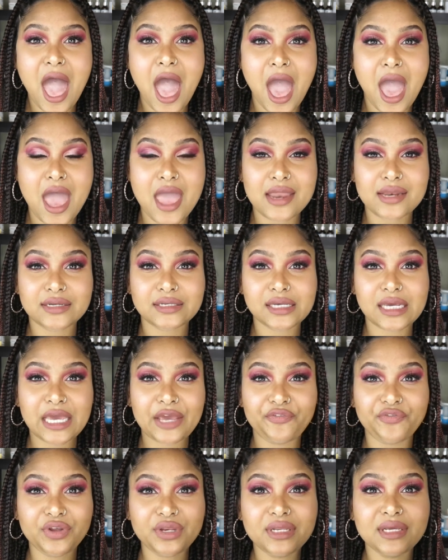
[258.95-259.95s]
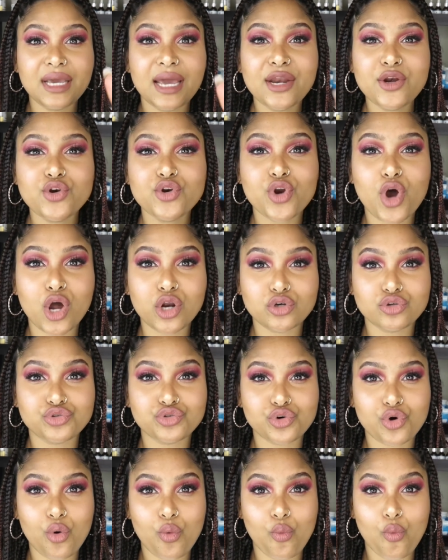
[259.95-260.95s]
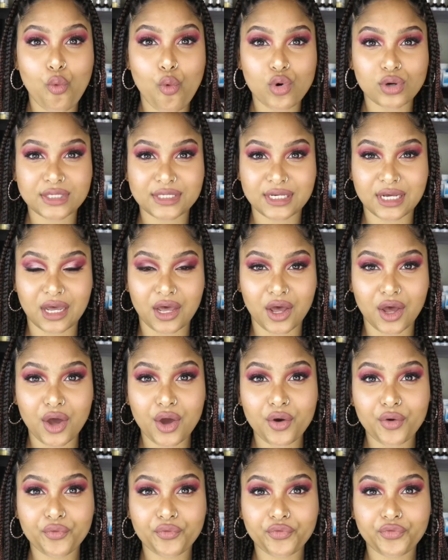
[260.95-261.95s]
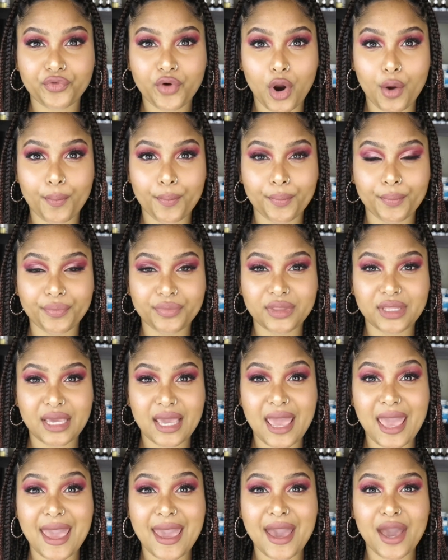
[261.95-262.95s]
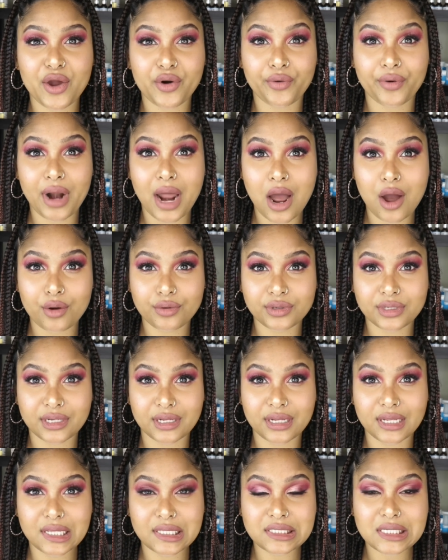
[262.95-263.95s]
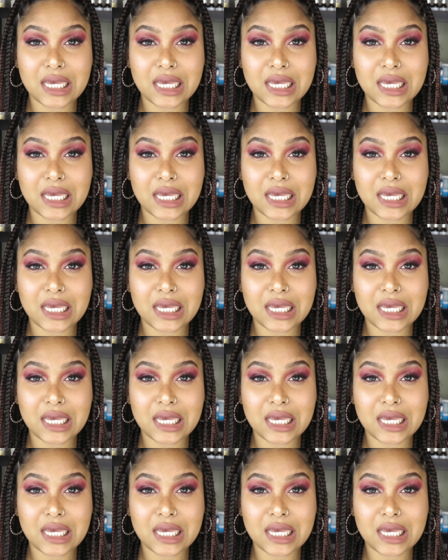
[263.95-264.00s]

and if it cannot draw water from the air around it